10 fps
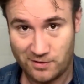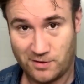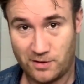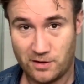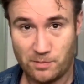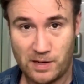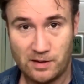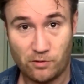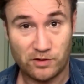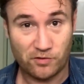You know what I mean?
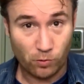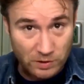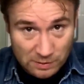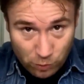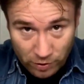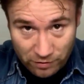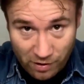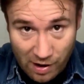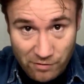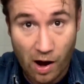Or if it's
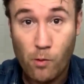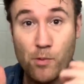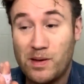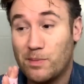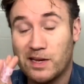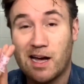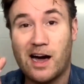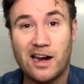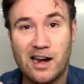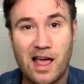14.5, I won't be able to
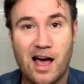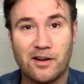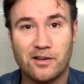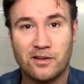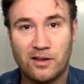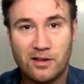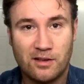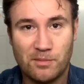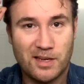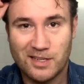cut it out,
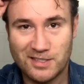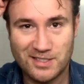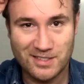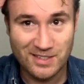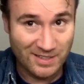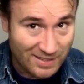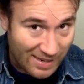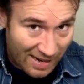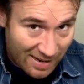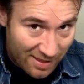because
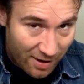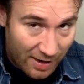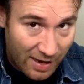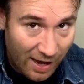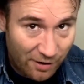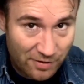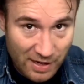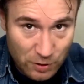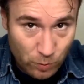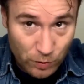anything I cut off the
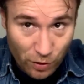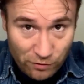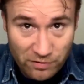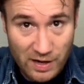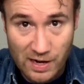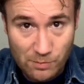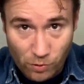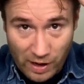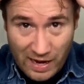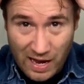edge will not fit
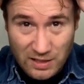anymore. I can't